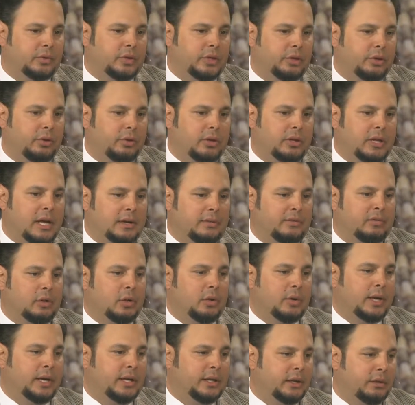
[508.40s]
a lot of
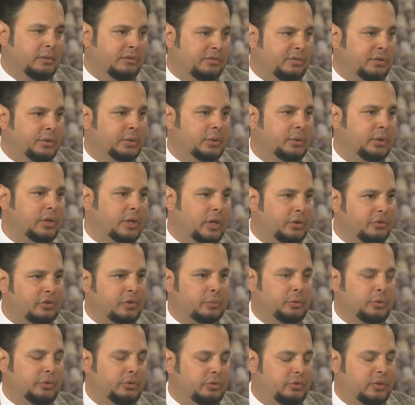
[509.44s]
low-hanging fruit
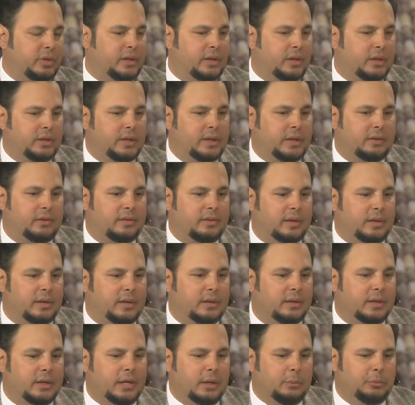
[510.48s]
customers that
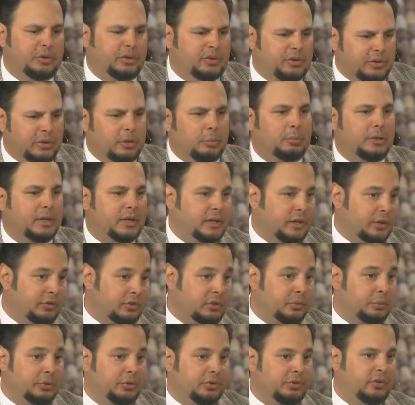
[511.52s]
particularly the big
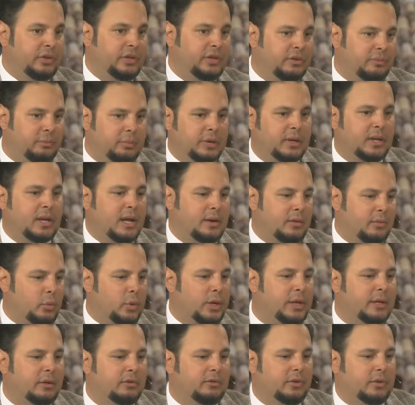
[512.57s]
customers that have been kind of
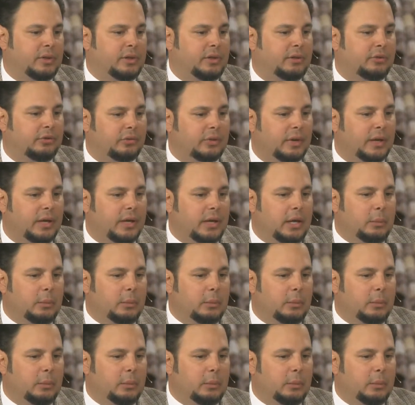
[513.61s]
waiting for this.